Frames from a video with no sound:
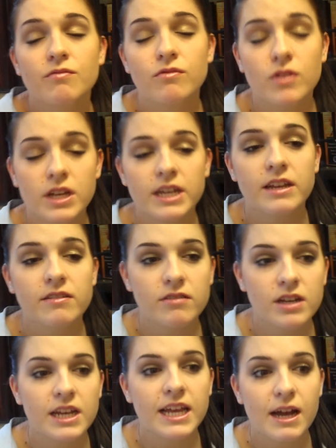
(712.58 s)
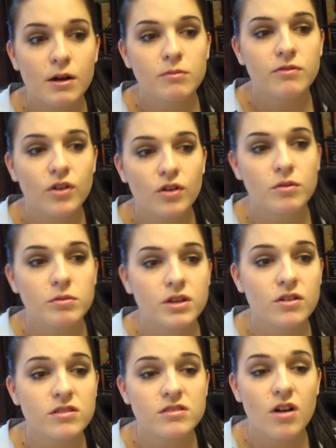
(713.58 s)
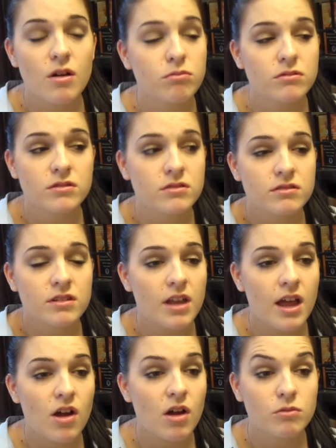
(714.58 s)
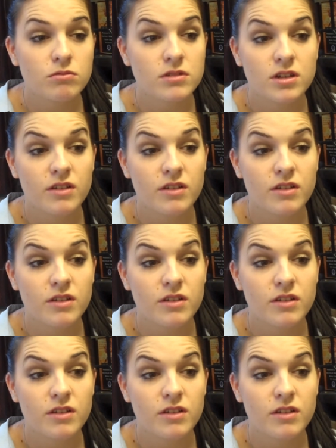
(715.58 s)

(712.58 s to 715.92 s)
Really, really helpful, because I wouldn't have